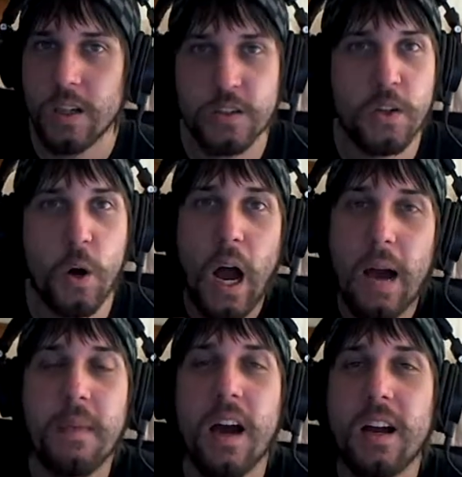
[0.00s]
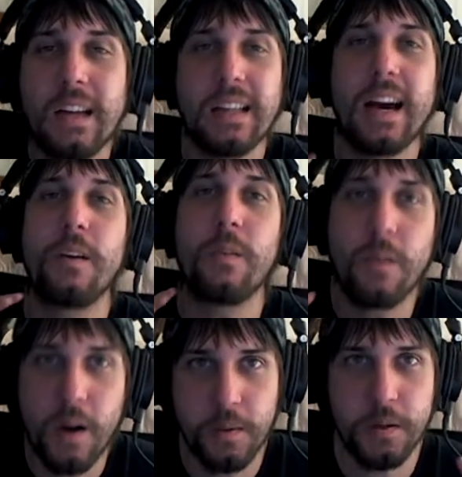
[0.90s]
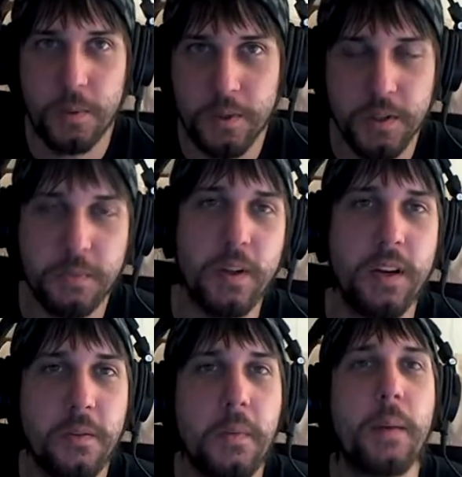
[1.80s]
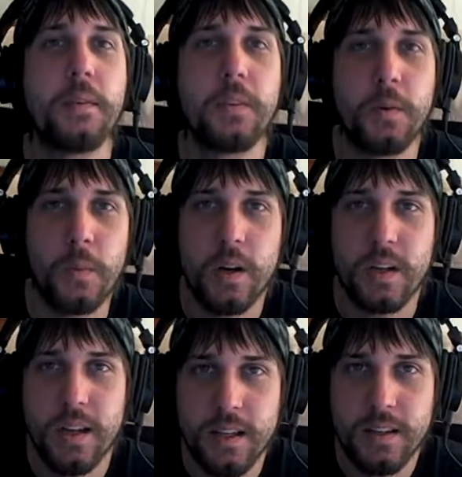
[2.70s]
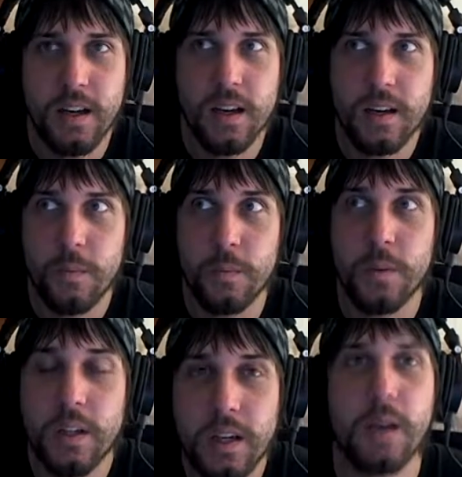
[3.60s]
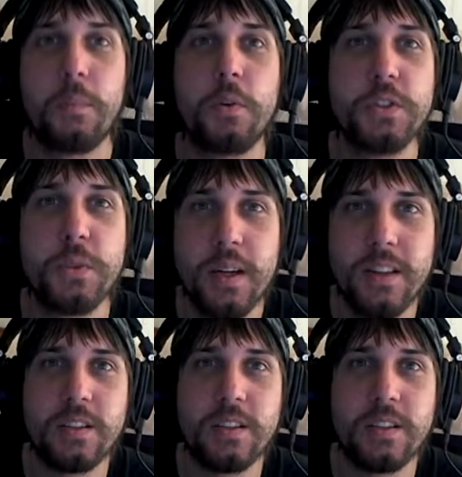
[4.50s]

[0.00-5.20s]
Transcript: So I'm not gonna lie, right when you push play from episode one, it really kind of pulls you in.